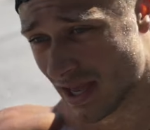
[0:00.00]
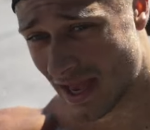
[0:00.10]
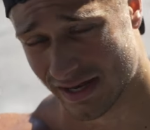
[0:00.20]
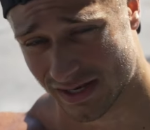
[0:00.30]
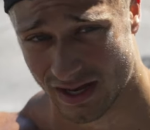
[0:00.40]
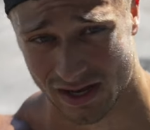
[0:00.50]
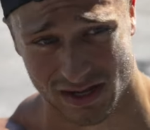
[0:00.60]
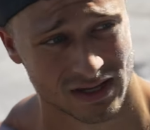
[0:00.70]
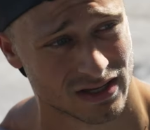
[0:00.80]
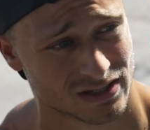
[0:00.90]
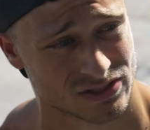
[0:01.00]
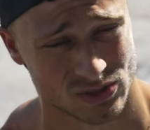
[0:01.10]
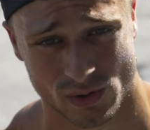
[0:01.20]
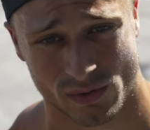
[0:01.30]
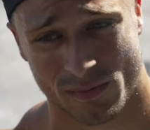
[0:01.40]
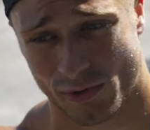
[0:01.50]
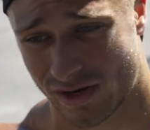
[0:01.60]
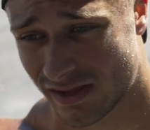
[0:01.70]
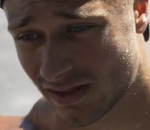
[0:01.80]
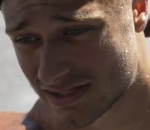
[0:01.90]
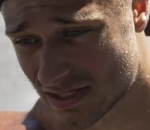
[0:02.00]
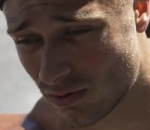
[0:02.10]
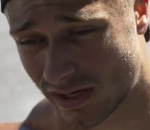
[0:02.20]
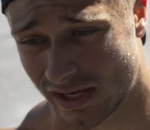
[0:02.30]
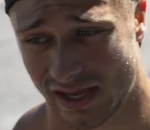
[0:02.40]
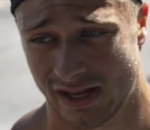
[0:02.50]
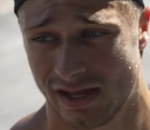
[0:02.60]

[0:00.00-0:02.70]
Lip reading: And 221.8. Let's see what we can get.